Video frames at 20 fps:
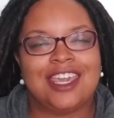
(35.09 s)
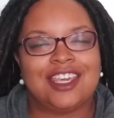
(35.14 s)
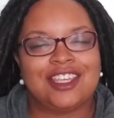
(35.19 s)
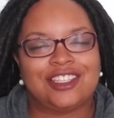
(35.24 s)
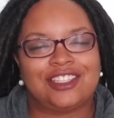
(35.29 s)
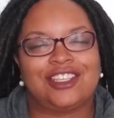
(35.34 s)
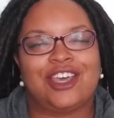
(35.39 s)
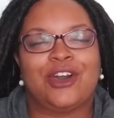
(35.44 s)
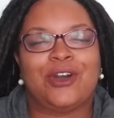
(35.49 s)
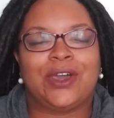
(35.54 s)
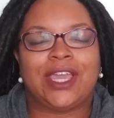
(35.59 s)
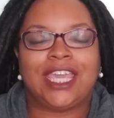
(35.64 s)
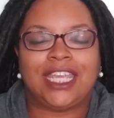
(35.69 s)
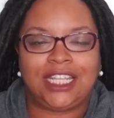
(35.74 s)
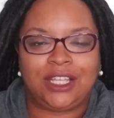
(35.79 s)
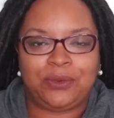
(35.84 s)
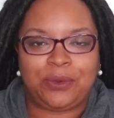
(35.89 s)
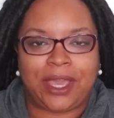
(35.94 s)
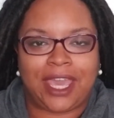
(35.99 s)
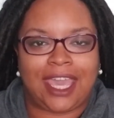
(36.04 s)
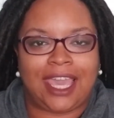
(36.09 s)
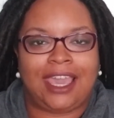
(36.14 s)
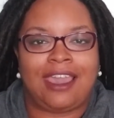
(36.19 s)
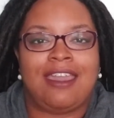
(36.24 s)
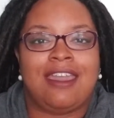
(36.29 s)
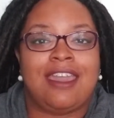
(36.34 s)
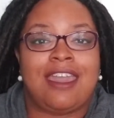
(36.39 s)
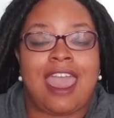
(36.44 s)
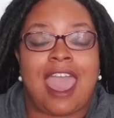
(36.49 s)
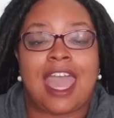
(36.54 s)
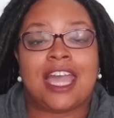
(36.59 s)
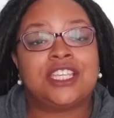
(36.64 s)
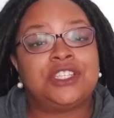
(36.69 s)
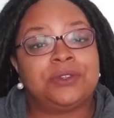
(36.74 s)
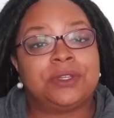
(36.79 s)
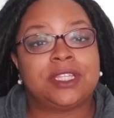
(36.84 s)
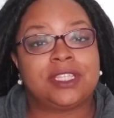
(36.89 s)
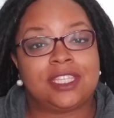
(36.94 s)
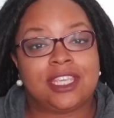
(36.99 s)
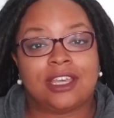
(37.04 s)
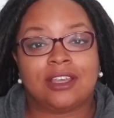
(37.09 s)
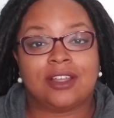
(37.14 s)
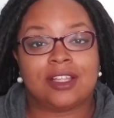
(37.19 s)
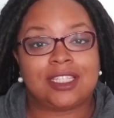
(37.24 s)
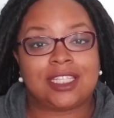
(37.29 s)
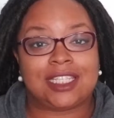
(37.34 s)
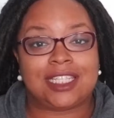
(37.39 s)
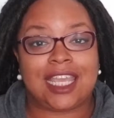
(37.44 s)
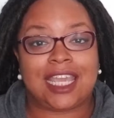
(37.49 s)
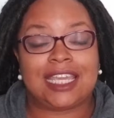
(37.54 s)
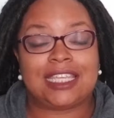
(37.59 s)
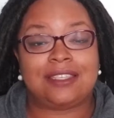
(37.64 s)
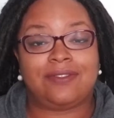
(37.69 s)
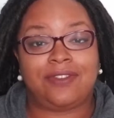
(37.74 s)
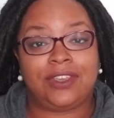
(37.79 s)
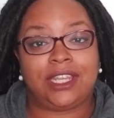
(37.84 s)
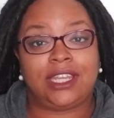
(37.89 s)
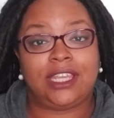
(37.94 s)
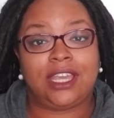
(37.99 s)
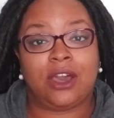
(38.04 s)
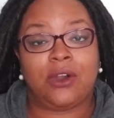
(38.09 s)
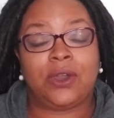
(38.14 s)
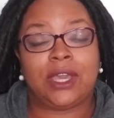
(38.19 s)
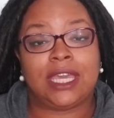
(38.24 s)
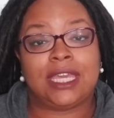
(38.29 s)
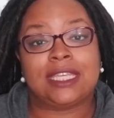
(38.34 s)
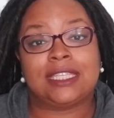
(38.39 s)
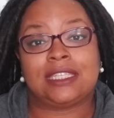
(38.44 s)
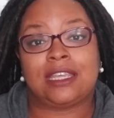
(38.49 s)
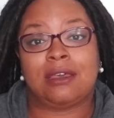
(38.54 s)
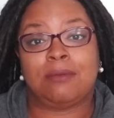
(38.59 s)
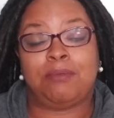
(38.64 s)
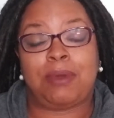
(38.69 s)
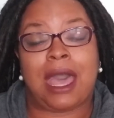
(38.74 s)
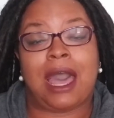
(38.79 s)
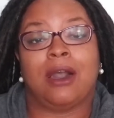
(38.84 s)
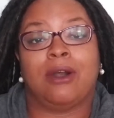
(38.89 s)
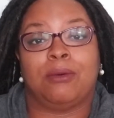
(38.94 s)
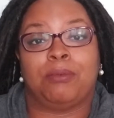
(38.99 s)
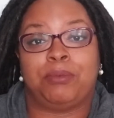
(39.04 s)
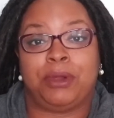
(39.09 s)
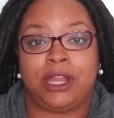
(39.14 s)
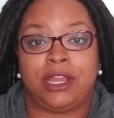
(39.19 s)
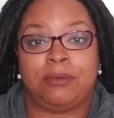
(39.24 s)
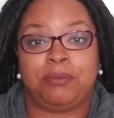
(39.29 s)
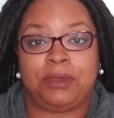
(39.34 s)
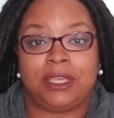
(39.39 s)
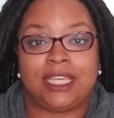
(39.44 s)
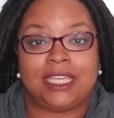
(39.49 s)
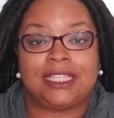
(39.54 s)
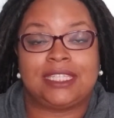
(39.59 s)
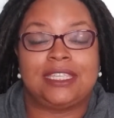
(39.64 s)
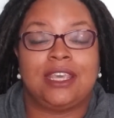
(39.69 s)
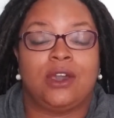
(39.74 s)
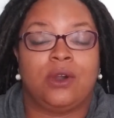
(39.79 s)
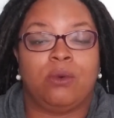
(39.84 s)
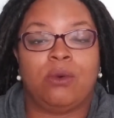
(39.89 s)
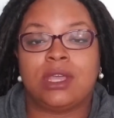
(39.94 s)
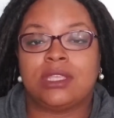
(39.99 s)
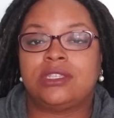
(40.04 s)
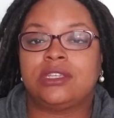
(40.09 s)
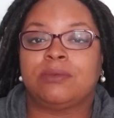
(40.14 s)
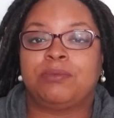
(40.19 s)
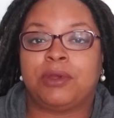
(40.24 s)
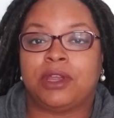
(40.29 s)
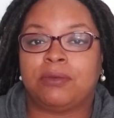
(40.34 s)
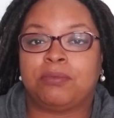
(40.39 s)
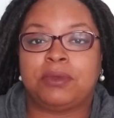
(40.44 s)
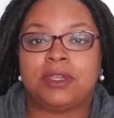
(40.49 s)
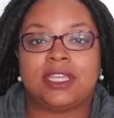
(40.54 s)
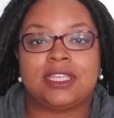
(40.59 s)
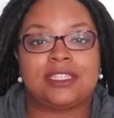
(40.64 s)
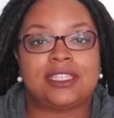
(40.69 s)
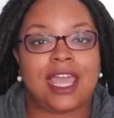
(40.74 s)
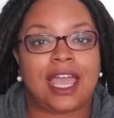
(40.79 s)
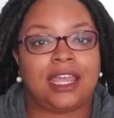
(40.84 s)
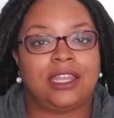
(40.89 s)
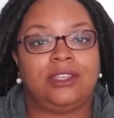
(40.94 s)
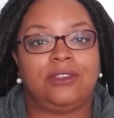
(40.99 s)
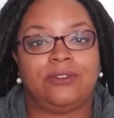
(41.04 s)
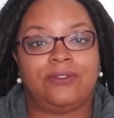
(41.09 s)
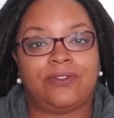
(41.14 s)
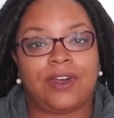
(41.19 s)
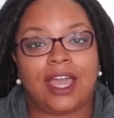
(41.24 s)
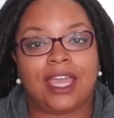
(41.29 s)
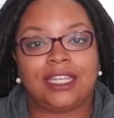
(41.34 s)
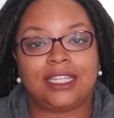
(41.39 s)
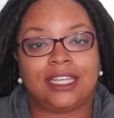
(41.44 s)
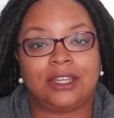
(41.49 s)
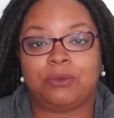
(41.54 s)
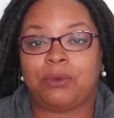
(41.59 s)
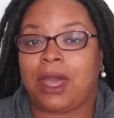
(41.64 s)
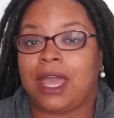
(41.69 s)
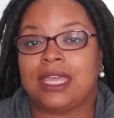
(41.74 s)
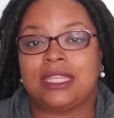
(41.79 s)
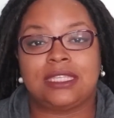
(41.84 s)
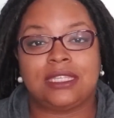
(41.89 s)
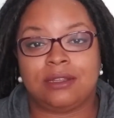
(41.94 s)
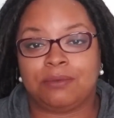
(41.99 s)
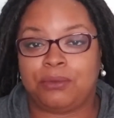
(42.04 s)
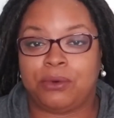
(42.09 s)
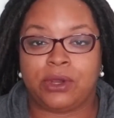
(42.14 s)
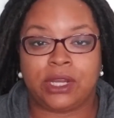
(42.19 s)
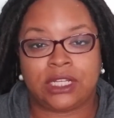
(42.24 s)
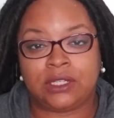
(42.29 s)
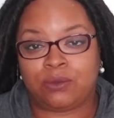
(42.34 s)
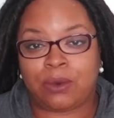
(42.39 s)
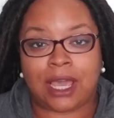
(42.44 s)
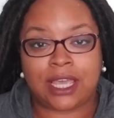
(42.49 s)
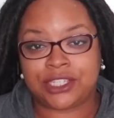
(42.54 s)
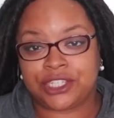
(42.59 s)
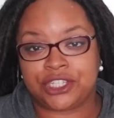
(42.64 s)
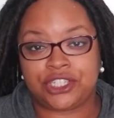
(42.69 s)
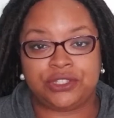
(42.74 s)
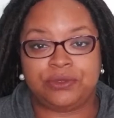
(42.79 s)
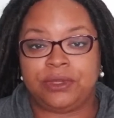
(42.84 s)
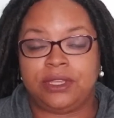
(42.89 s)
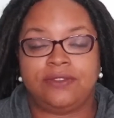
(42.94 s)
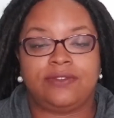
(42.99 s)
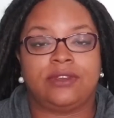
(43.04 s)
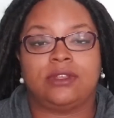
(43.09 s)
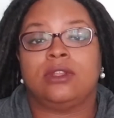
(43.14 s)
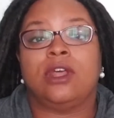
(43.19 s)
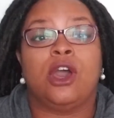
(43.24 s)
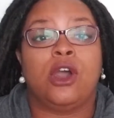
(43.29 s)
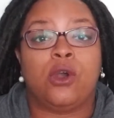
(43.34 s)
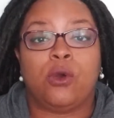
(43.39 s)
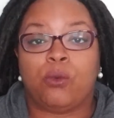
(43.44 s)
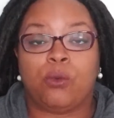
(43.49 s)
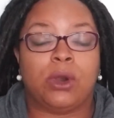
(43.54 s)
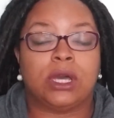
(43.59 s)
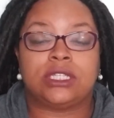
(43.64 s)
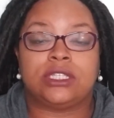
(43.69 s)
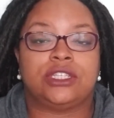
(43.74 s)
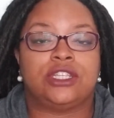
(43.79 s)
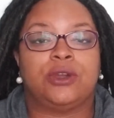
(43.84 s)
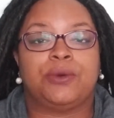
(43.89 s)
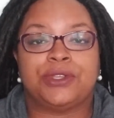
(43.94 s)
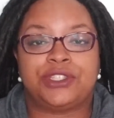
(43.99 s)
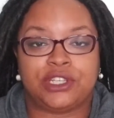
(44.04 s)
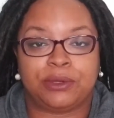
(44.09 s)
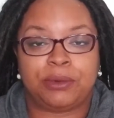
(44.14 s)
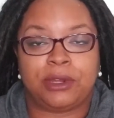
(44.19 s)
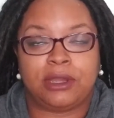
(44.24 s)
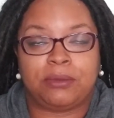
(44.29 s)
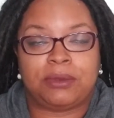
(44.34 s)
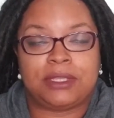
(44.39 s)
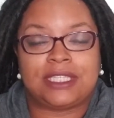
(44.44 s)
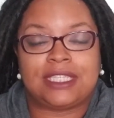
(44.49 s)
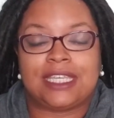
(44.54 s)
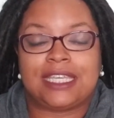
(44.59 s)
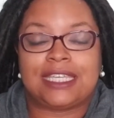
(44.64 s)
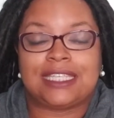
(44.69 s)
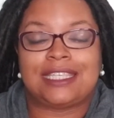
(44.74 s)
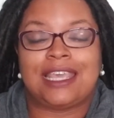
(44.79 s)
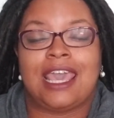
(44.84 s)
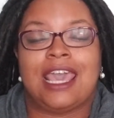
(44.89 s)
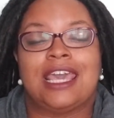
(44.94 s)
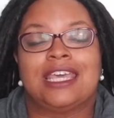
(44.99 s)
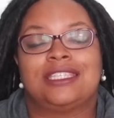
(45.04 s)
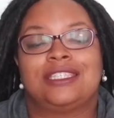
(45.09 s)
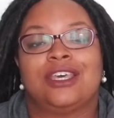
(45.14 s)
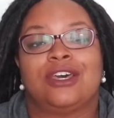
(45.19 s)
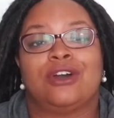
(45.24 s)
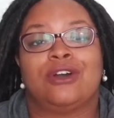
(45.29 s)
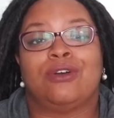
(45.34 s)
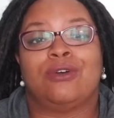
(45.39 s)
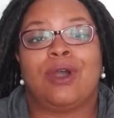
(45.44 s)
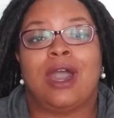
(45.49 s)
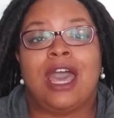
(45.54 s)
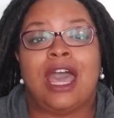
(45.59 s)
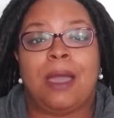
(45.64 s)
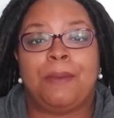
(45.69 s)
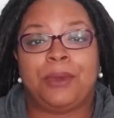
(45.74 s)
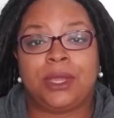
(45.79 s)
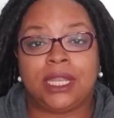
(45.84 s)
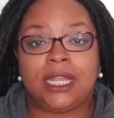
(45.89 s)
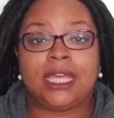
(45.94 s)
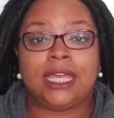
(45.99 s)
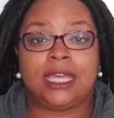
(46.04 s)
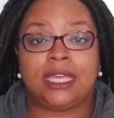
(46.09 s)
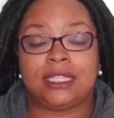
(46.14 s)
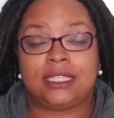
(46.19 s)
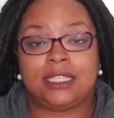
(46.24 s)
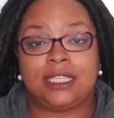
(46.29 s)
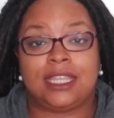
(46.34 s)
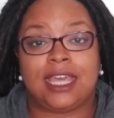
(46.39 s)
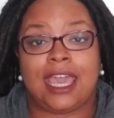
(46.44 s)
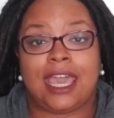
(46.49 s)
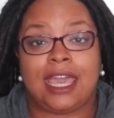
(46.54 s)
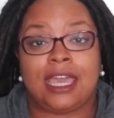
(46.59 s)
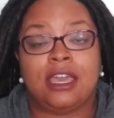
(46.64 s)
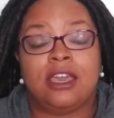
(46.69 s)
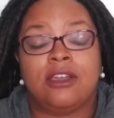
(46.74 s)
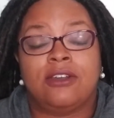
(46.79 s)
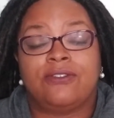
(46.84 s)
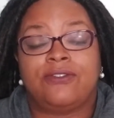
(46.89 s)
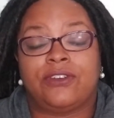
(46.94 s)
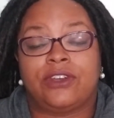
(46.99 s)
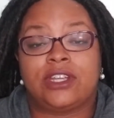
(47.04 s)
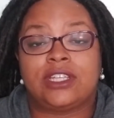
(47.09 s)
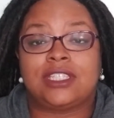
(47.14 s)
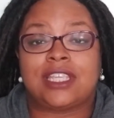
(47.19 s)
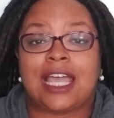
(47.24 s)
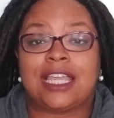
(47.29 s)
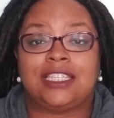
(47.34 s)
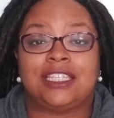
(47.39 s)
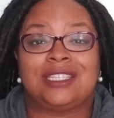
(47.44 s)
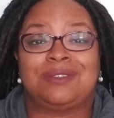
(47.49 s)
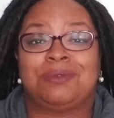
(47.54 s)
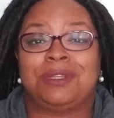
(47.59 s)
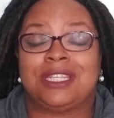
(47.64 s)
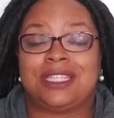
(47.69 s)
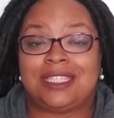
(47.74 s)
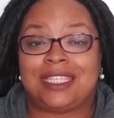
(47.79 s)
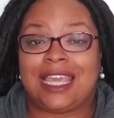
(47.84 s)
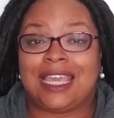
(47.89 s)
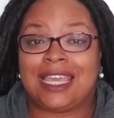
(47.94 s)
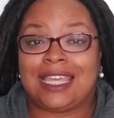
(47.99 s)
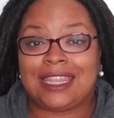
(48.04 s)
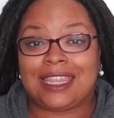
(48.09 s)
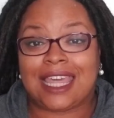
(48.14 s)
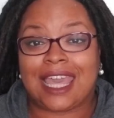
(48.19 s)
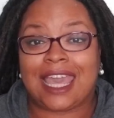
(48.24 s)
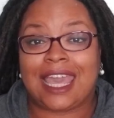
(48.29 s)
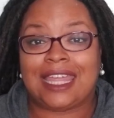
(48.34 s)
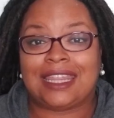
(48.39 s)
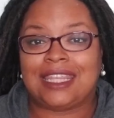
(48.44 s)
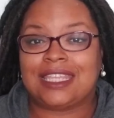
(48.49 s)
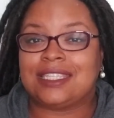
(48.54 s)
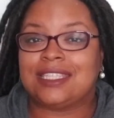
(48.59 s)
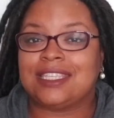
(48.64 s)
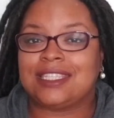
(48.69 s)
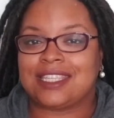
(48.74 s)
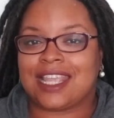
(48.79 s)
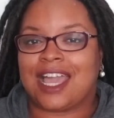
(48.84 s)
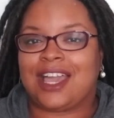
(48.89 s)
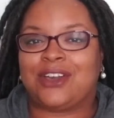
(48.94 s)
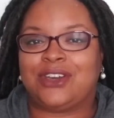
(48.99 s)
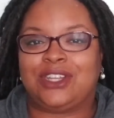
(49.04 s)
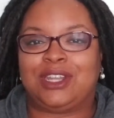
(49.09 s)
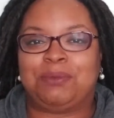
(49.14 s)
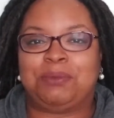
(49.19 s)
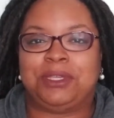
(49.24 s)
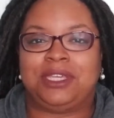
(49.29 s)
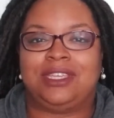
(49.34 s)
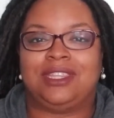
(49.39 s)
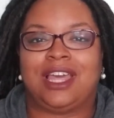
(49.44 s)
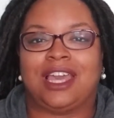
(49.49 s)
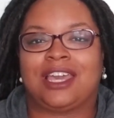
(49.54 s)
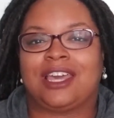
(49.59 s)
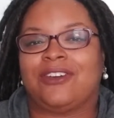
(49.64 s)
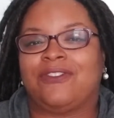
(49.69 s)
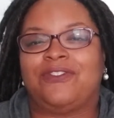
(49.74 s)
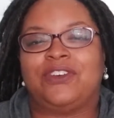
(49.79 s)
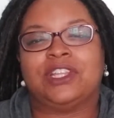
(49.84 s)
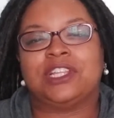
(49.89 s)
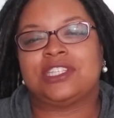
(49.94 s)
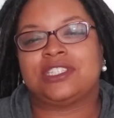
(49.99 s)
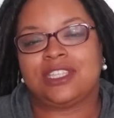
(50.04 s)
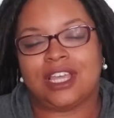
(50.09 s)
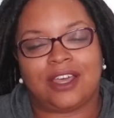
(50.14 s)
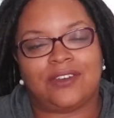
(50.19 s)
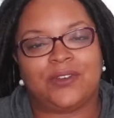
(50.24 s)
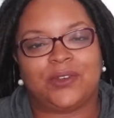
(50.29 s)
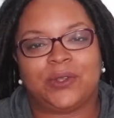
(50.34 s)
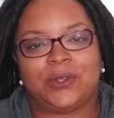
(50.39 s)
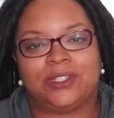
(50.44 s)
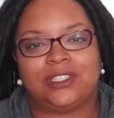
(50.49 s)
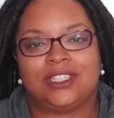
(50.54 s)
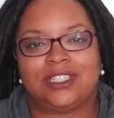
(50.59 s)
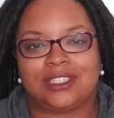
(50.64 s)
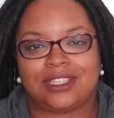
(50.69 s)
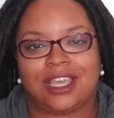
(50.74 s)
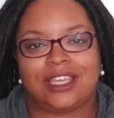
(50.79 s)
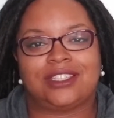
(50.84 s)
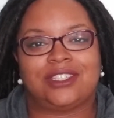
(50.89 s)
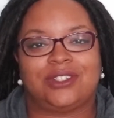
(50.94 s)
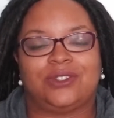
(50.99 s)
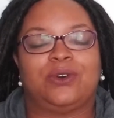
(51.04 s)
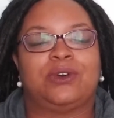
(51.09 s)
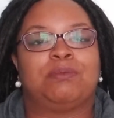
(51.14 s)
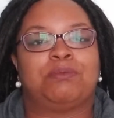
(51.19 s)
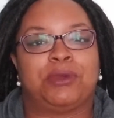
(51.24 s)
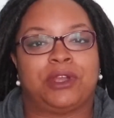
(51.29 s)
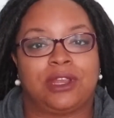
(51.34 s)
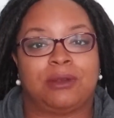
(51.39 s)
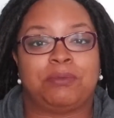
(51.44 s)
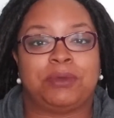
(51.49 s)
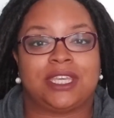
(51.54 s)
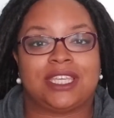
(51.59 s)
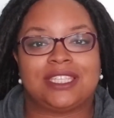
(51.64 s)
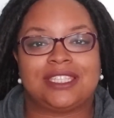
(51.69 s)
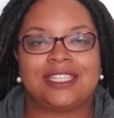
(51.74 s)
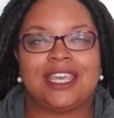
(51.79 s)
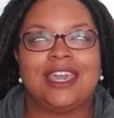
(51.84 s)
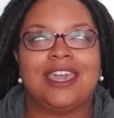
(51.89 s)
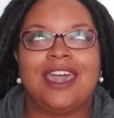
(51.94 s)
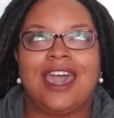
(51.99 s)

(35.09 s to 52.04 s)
So anyway, as you can tell, today's video is about purpose. What's your purpose? How do you find it? Why is it important? Why should you even want to know what your purpose is? So I'm going to get into that. First, I just want to say that this is not going to be like a philosophical discussion on purpose.